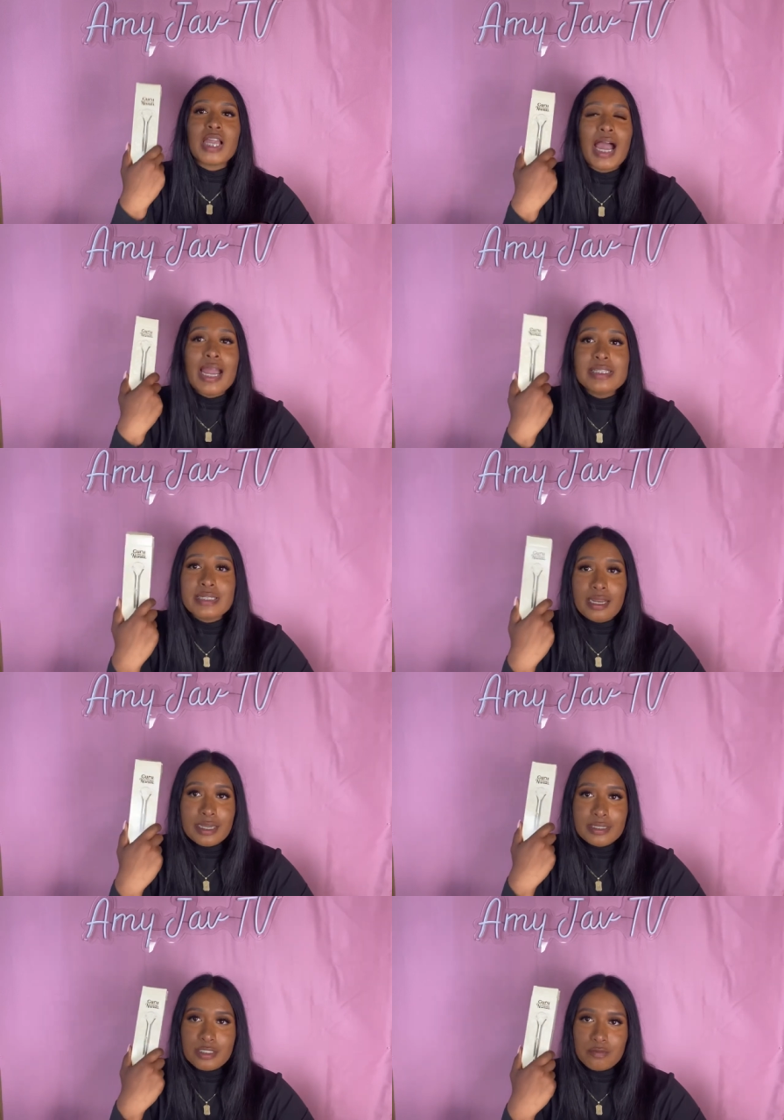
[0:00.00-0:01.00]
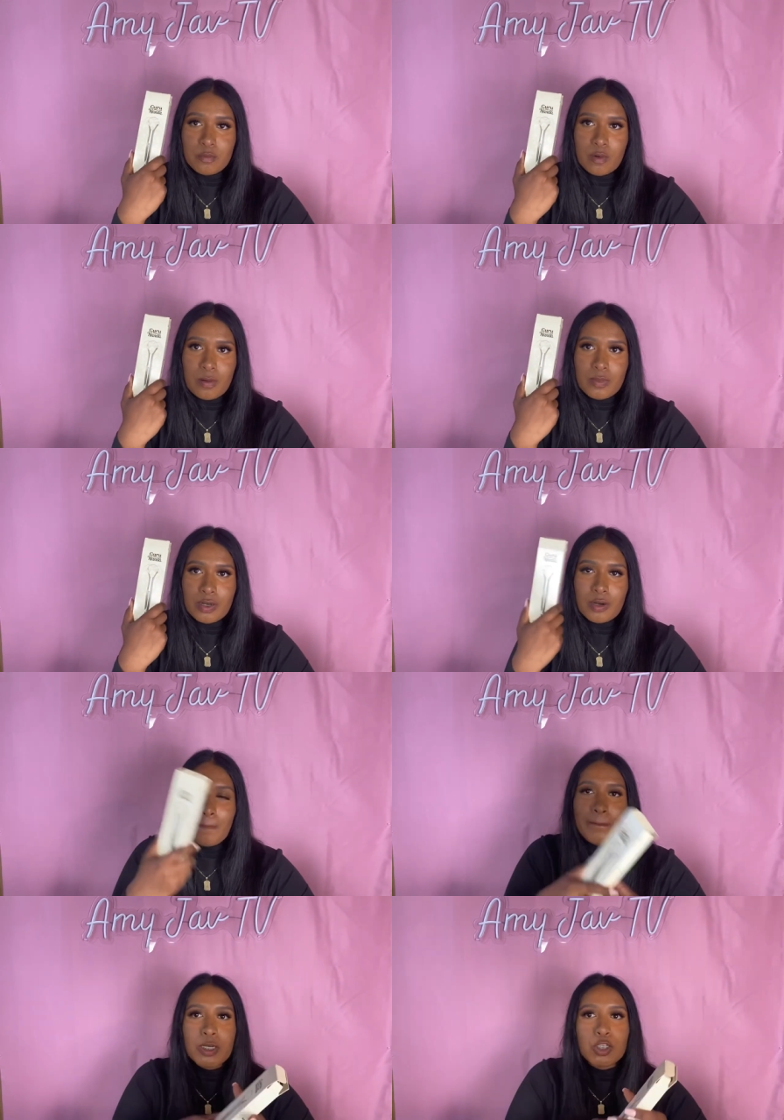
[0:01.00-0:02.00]
I did not get this from Walmart,
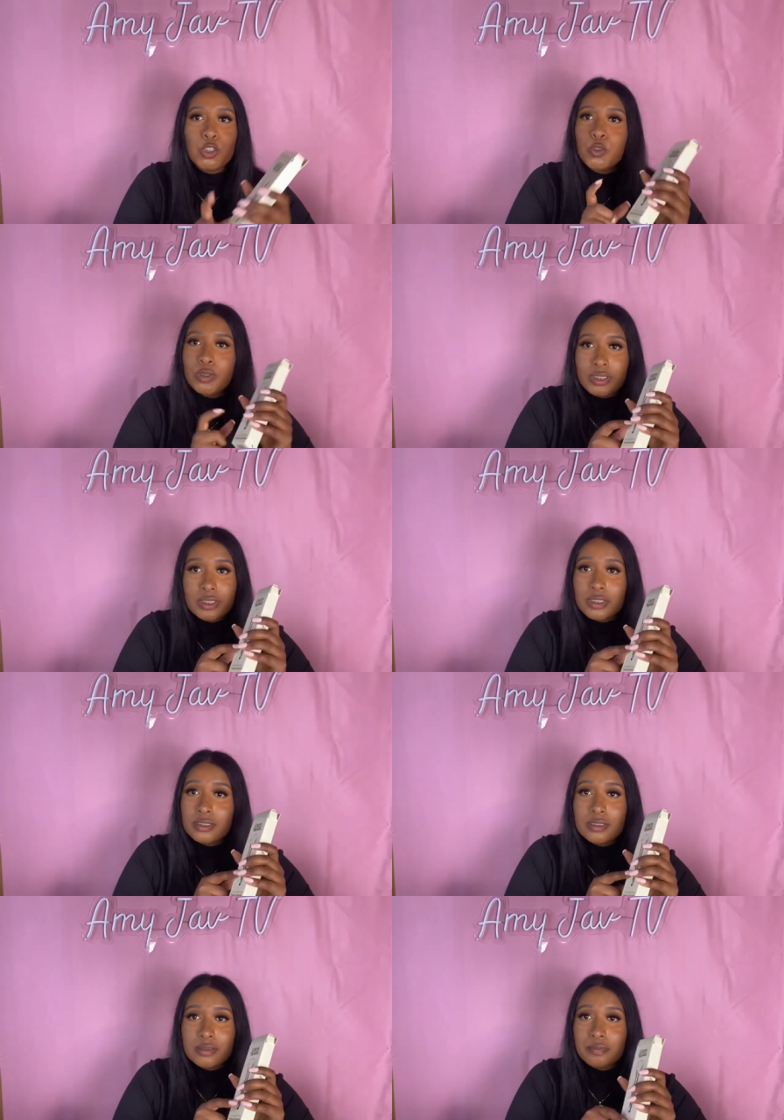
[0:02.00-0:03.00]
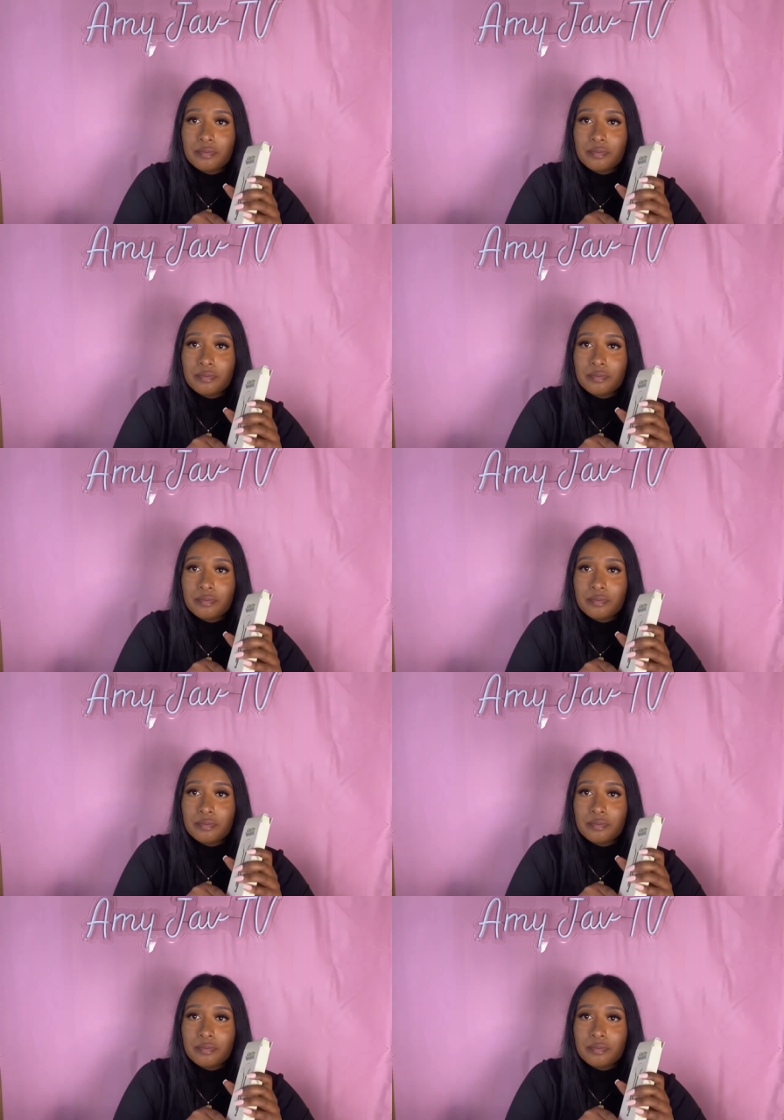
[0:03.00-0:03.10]
but you need this.